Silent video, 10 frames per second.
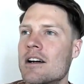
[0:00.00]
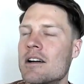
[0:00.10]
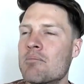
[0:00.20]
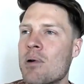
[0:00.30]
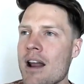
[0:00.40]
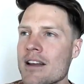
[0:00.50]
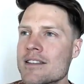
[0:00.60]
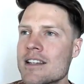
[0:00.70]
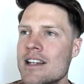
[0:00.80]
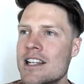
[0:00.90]
products
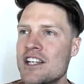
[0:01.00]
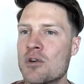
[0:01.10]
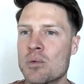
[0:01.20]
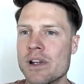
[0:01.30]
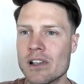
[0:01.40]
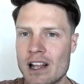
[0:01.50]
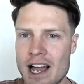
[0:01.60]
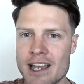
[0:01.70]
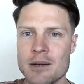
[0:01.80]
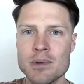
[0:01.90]
need
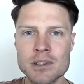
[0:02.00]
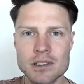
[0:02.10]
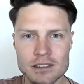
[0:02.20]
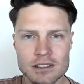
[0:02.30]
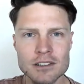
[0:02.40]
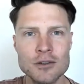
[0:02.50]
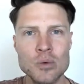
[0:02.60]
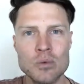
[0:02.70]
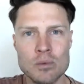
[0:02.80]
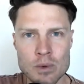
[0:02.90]
reliable,
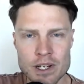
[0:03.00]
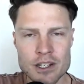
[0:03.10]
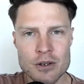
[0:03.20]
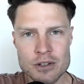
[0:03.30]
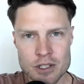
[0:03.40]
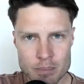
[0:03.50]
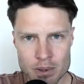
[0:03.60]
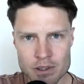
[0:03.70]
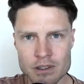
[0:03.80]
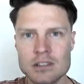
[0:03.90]

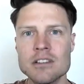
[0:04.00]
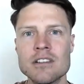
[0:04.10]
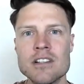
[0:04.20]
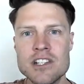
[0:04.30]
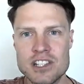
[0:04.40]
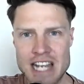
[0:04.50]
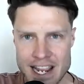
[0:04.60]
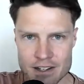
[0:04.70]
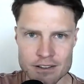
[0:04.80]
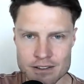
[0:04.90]
reusable
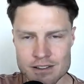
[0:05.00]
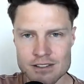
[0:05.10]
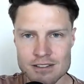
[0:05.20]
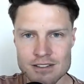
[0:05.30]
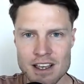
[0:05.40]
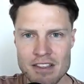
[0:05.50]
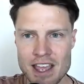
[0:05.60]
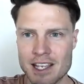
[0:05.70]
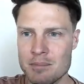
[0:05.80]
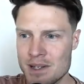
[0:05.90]
channels that
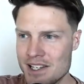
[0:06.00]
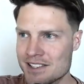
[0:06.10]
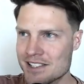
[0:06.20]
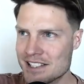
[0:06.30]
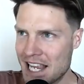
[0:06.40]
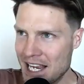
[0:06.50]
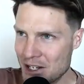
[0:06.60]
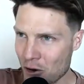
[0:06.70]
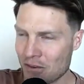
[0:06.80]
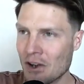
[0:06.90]
can be sustained
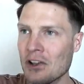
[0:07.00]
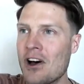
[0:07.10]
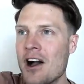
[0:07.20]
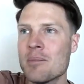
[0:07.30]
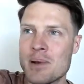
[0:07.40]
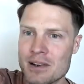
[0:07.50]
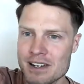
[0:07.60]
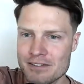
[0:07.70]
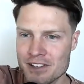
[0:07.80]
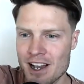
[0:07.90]
over a long period of
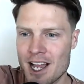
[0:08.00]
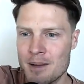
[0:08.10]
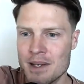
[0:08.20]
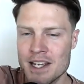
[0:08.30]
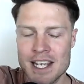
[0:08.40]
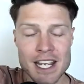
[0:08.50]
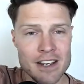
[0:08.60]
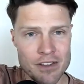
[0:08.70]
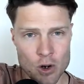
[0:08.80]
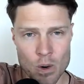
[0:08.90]
time if
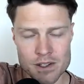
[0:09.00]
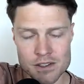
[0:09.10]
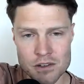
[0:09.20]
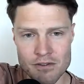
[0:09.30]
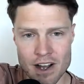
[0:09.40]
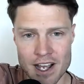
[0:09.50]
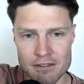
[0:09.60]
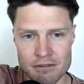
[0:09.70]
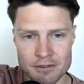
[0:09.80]
they're going to survive.